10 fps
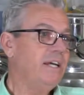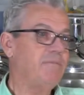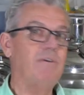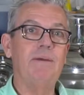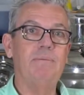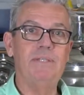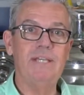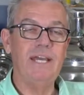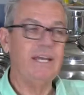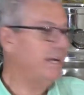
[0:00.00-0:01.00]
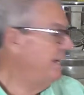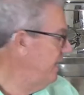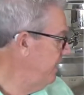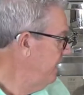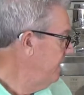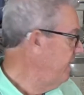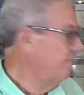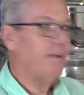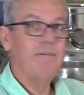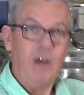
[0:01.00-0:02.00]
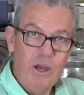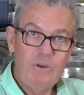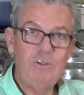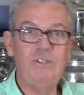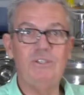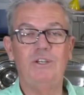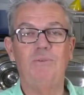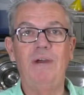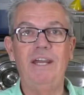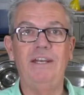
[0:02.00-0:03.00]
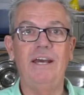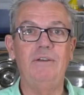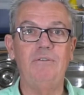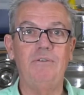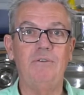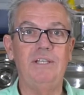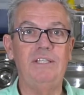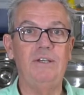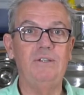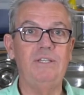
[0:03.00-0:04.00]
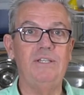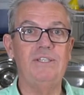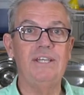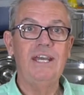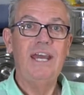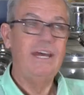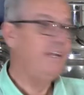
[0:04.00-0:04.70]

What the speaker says: For argument's sake, you have to have hoses that are rated 100 degrees Celsius, and then